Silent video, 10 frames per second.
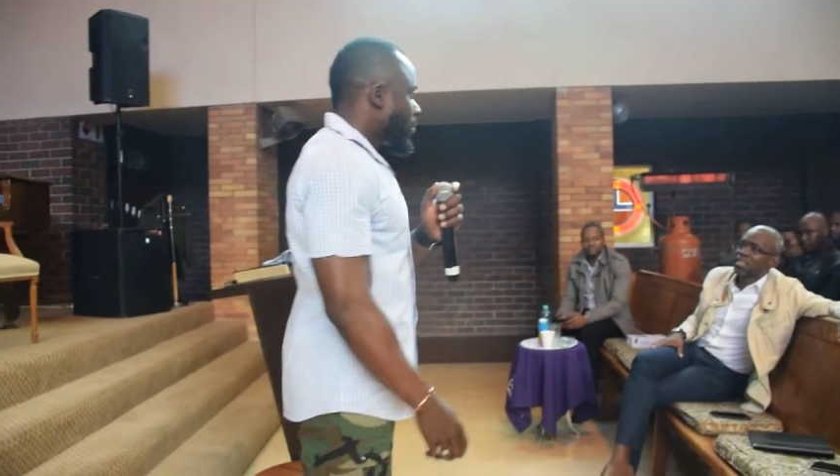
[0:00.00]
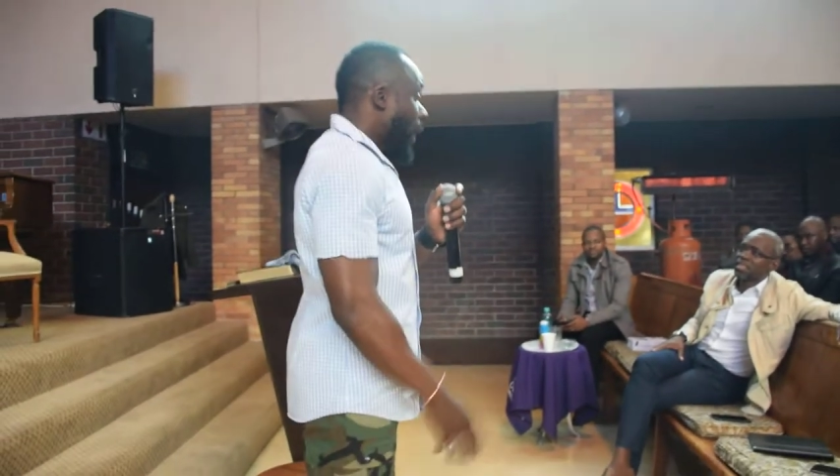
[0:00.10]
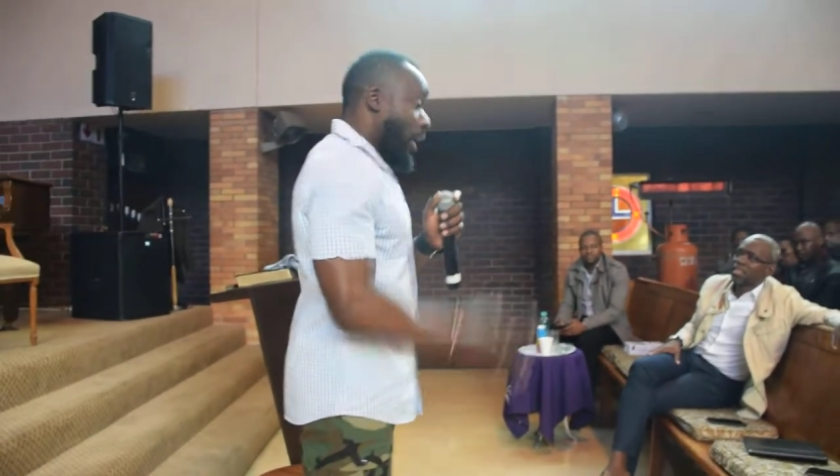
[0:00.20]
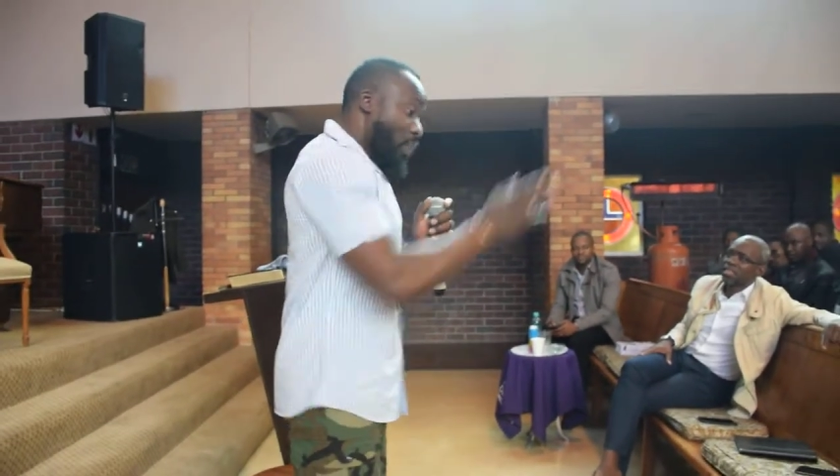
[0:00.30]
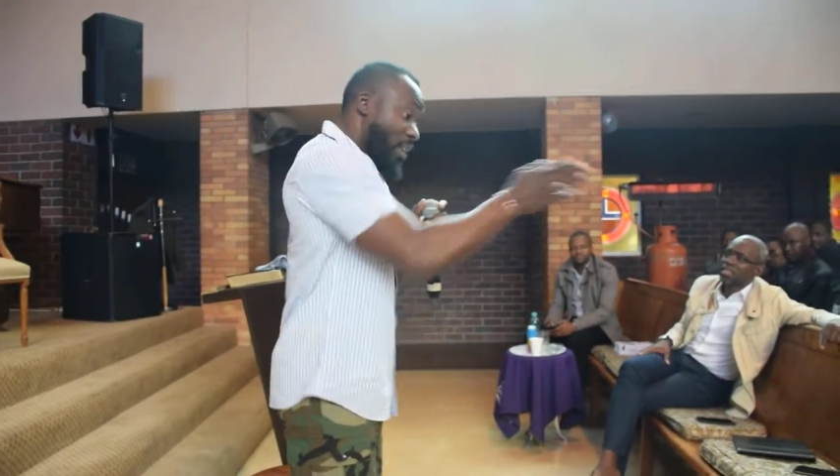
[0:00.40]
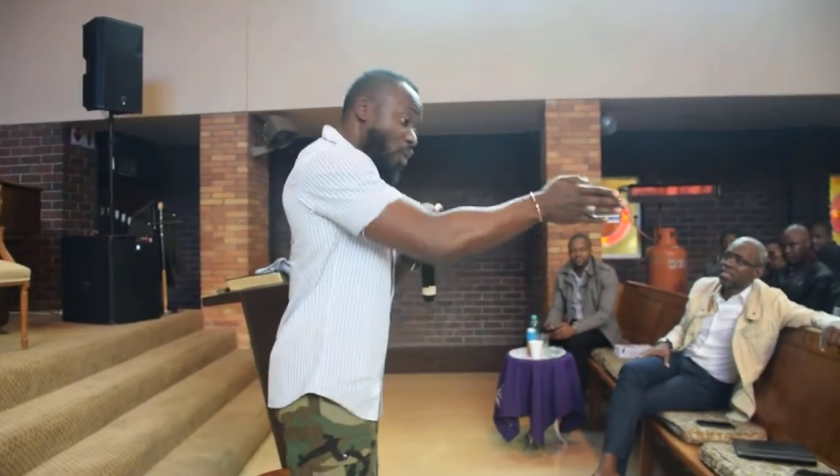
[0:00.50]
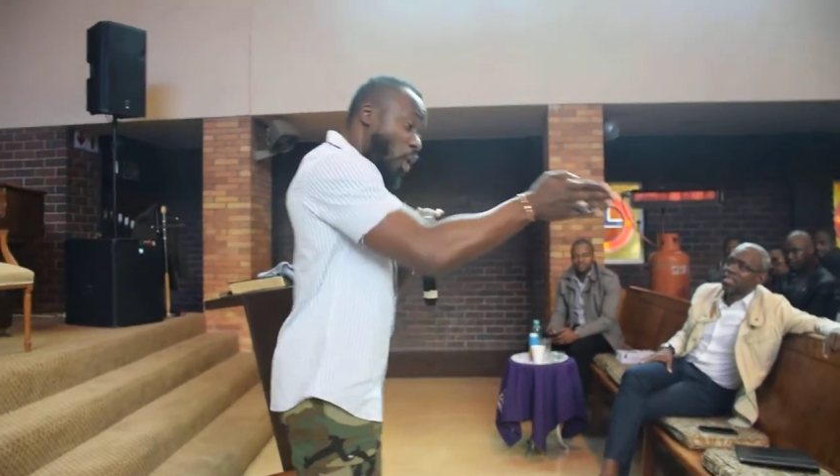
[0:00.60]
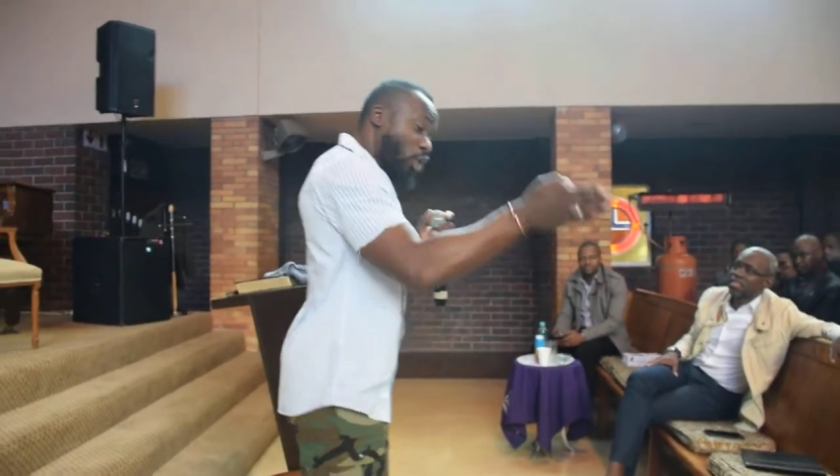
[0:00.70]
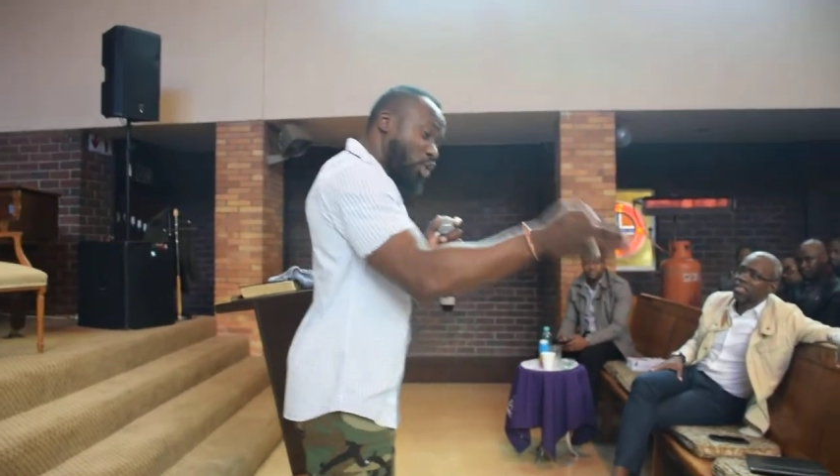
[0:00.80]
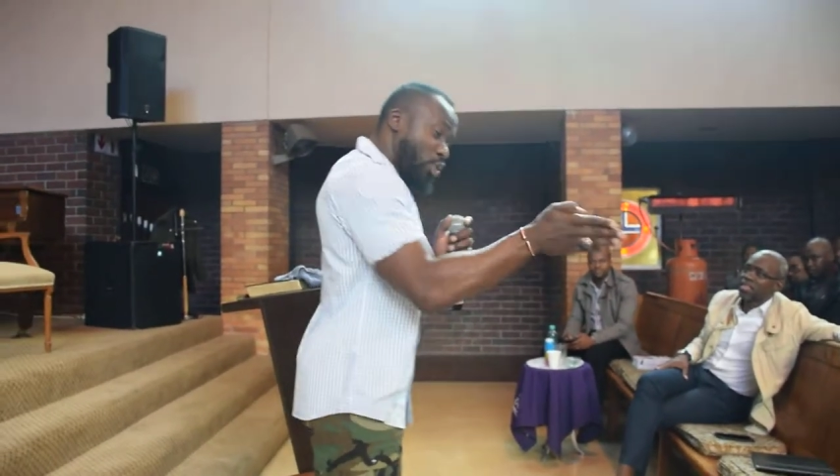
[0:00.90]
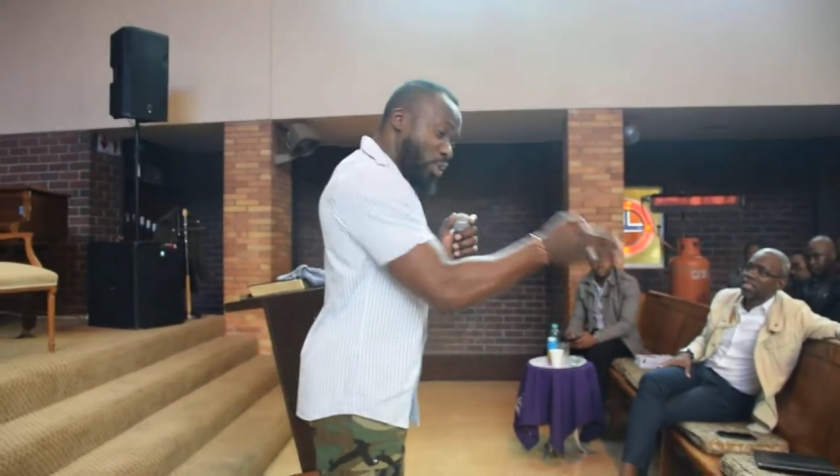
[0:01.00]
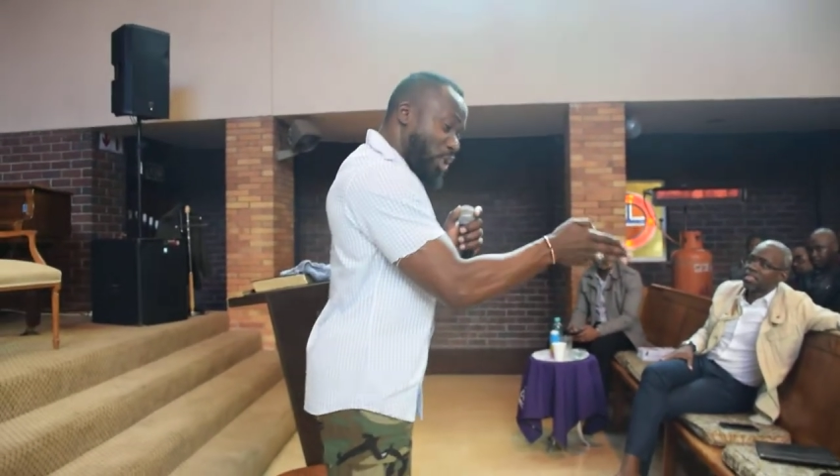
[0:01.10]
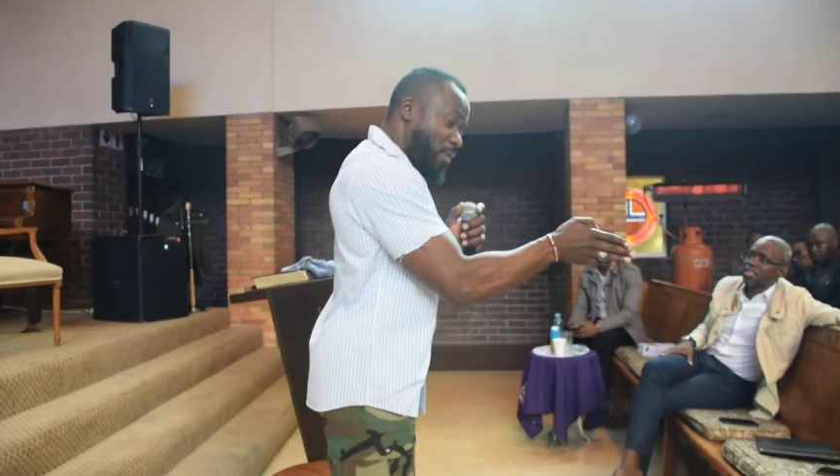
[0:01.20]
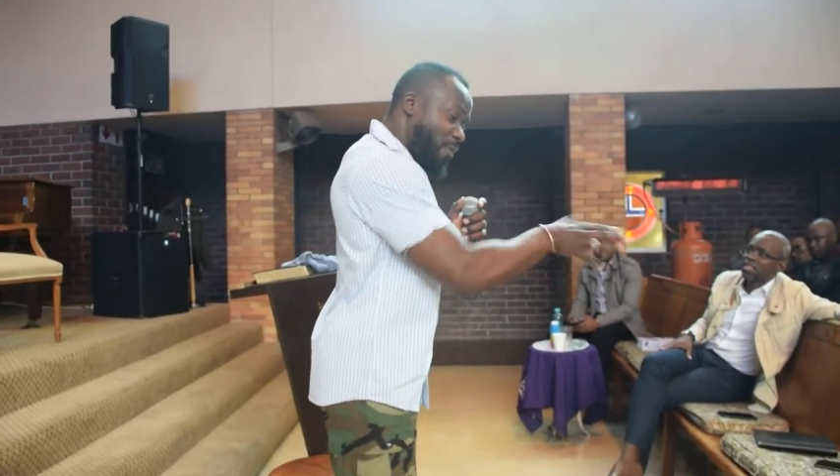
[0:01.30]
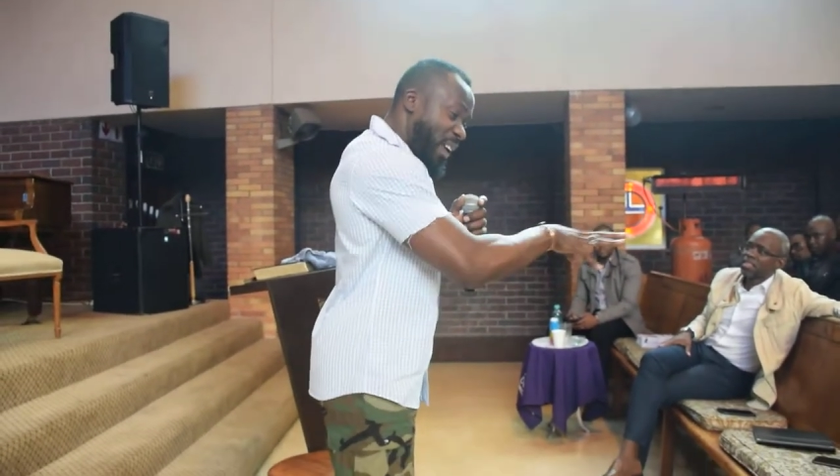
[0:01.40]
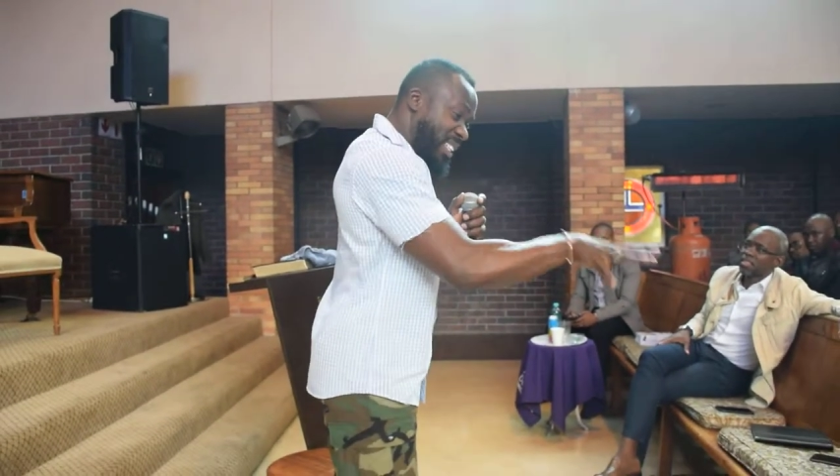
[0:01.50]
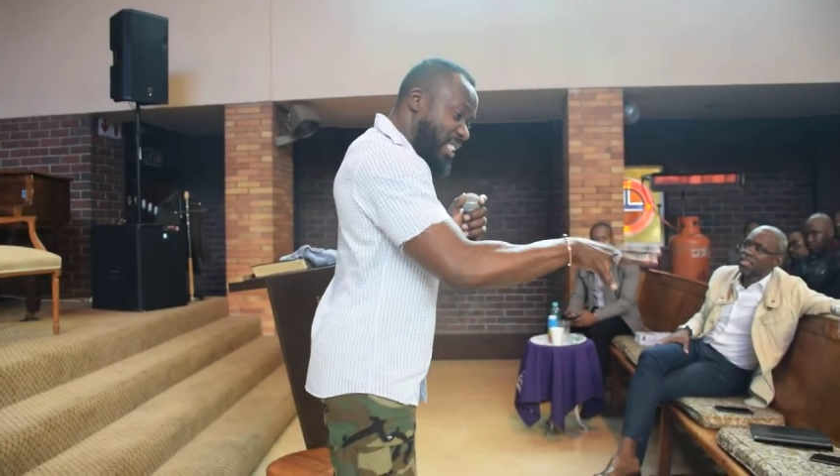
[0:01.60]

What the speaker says: And we have got to fix